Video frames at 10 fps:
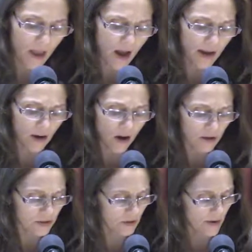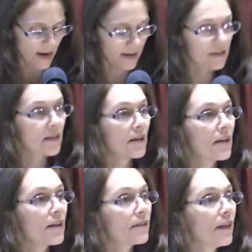I also ask
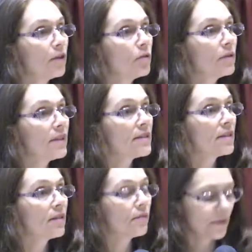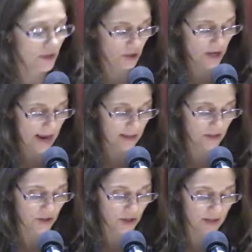that you listen for the
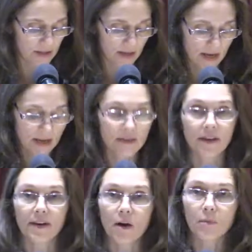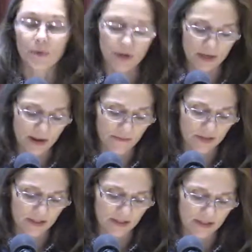challenges that now burden every
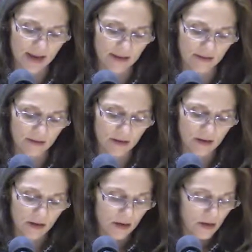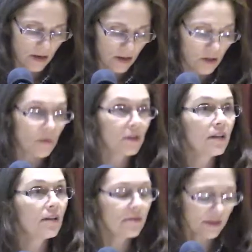success you will
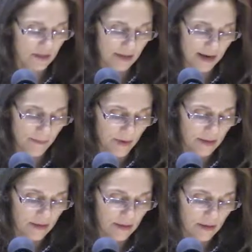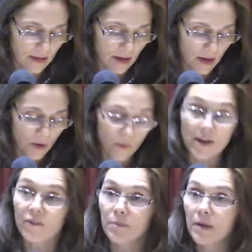hear the statement, we
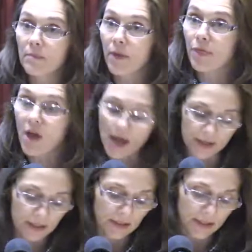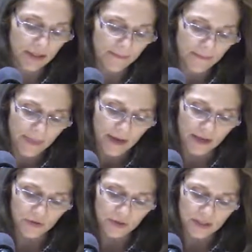have been methodically
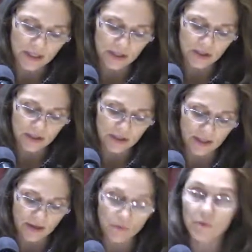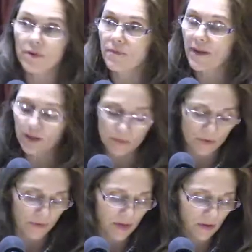and strategically, with available
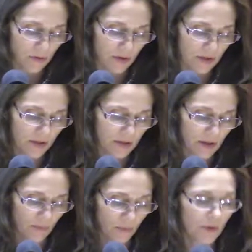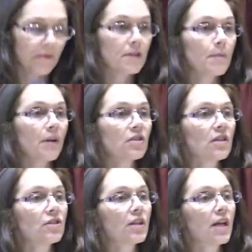resources, improving special
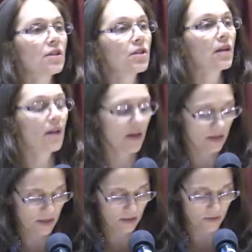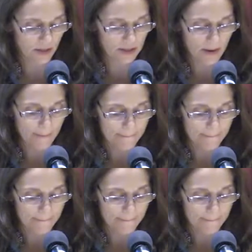education in our district.